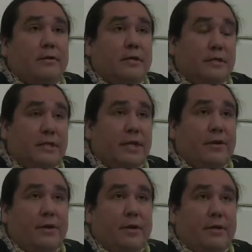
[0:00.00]
continue
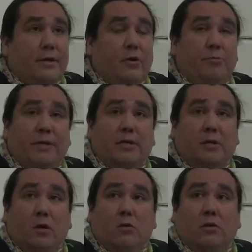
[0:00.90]
to, you know, build
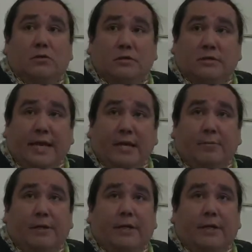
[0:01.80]
local sustainable